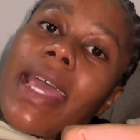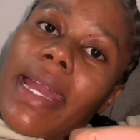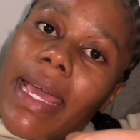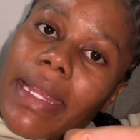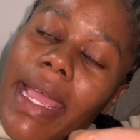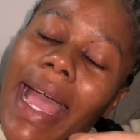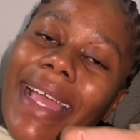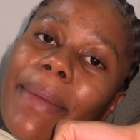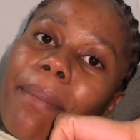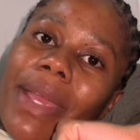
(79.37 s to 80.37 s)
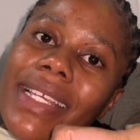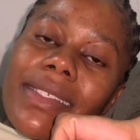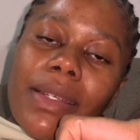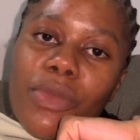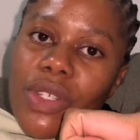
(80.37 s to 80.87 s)
Harare. I am based
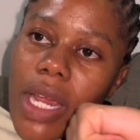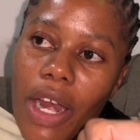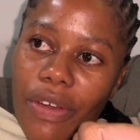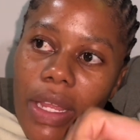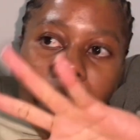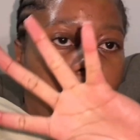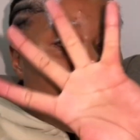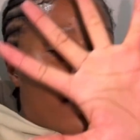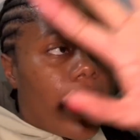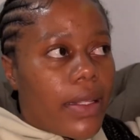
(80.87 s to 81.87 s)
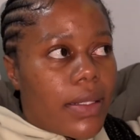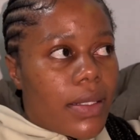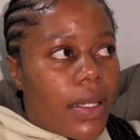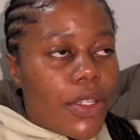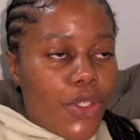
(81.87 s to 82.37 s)
in Mutare that's
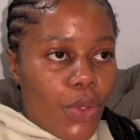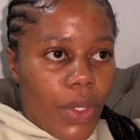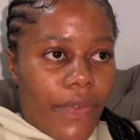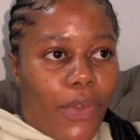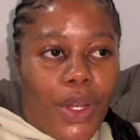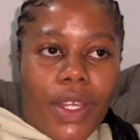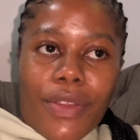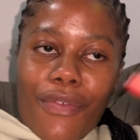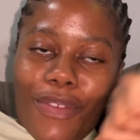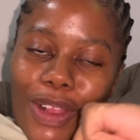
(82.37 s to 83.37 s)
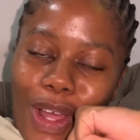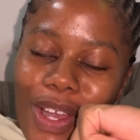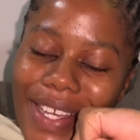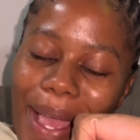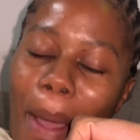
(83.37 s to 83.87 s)
a story for another vlog.